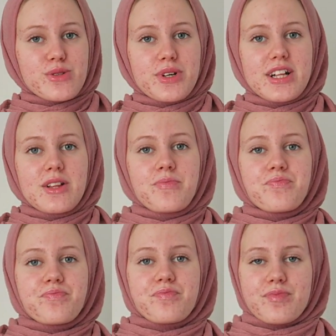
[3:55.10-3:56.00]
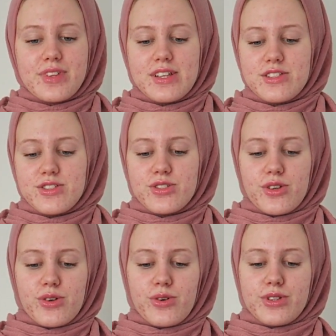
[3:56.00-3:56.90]
as well,
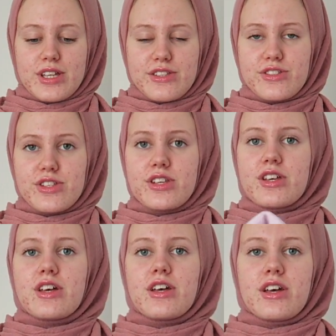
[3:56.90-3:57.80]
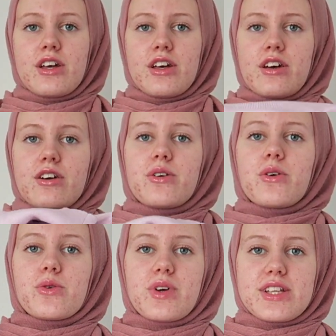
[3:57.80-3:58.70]
so that's
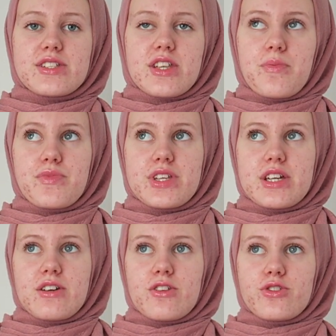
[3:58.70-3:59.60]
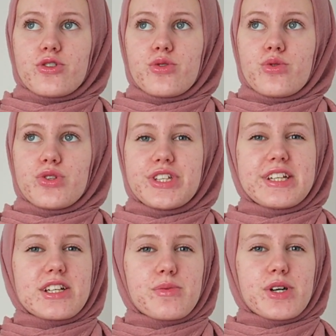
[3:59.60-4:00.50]
always something to
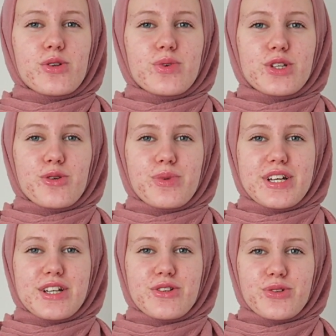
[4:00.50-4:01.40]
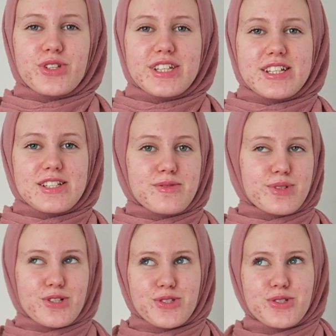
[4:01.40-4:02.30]
think about when you're buying new things,
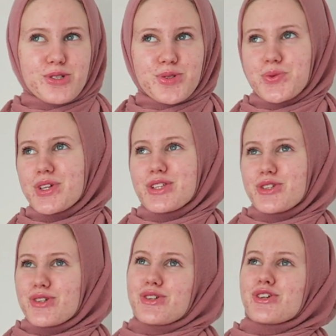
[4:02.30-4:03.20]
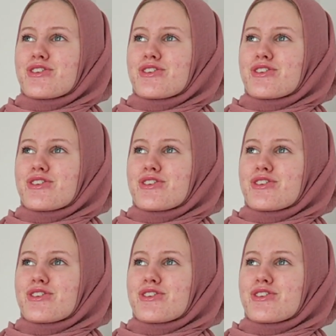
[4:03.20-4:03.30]
because you don't want to, you